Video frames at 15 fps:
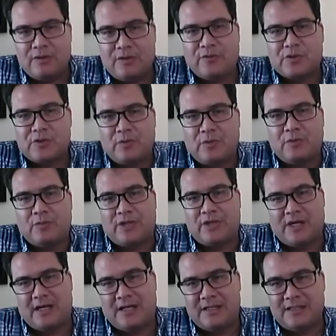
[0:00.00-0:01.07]
first one with
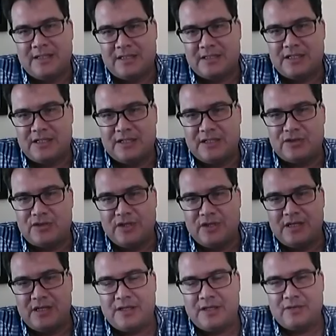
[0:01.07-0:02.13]
conduct is,
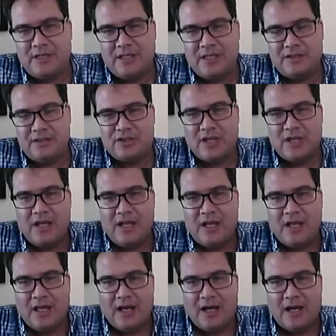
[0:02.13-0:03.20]
you know, kids,
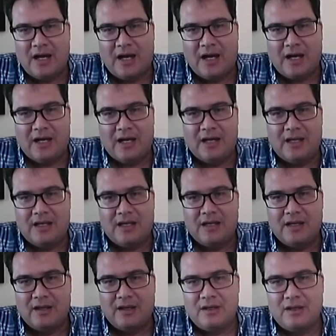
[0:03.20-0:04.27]
uh,
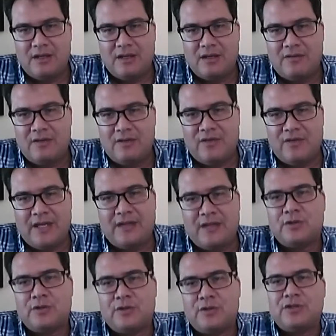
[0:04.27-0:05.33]
they
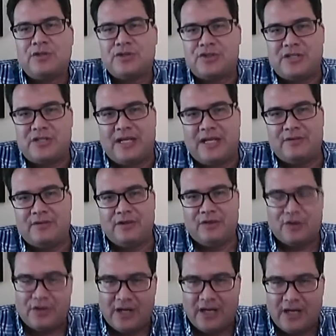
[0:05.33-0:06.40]
don't understand that
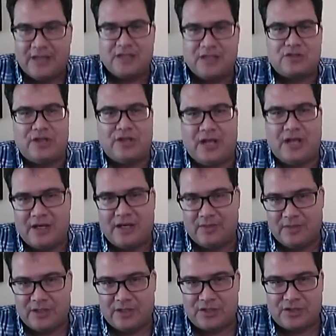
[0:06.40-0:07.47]
they're not as
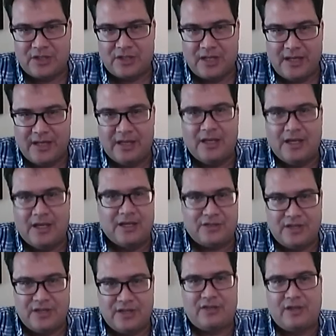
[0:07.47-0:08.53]
anonymous
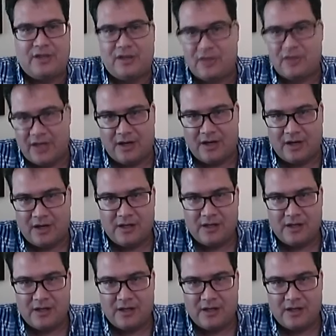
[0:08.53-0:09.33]
as they think they are.